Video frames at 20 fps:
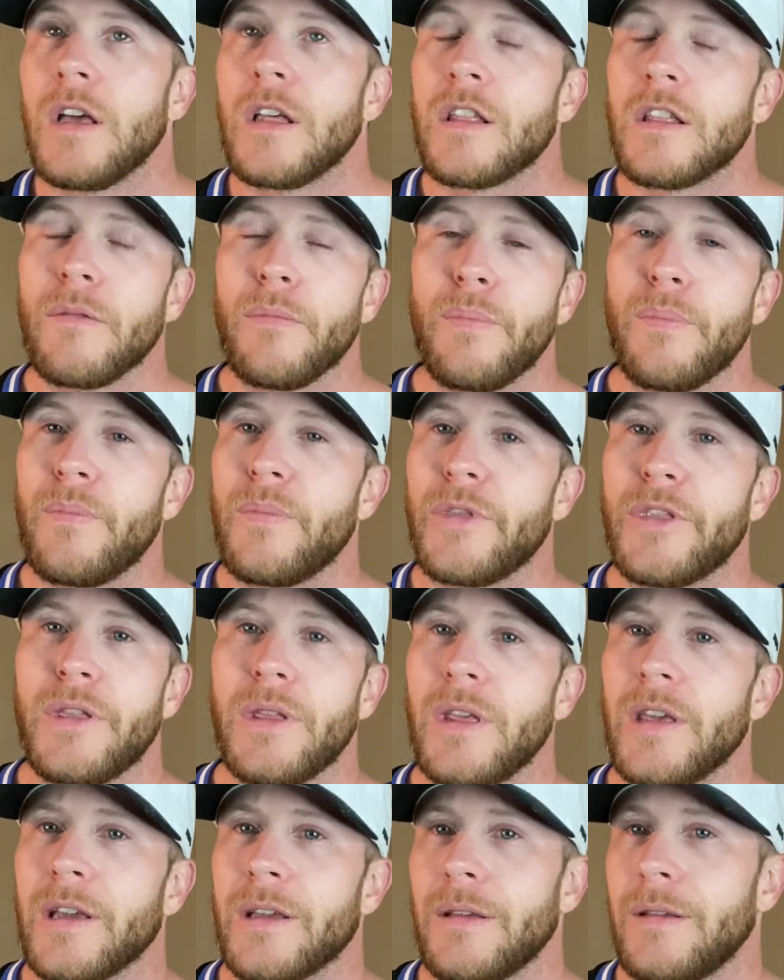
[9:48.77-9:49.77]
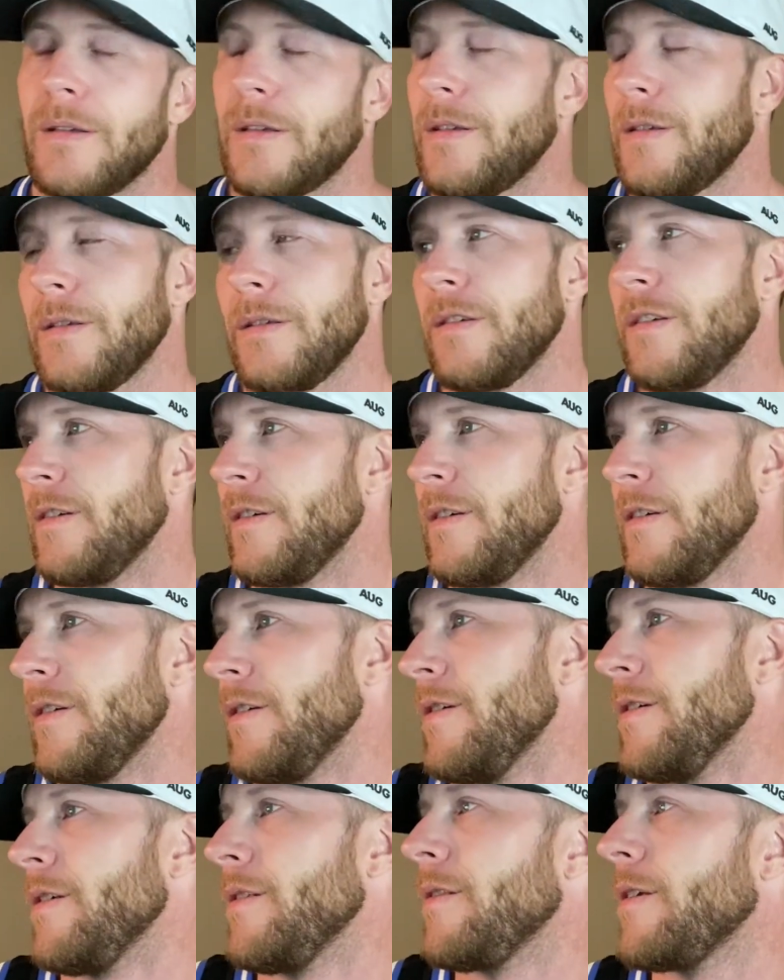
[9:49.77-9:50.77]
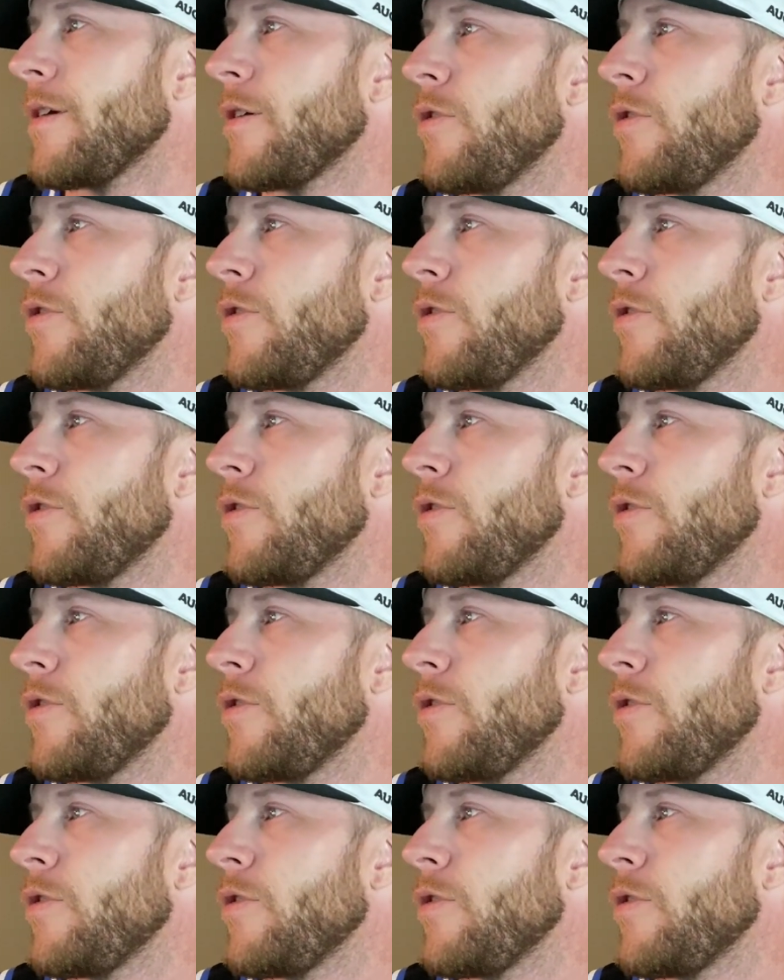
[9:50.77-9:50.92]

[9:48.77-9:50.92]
Like,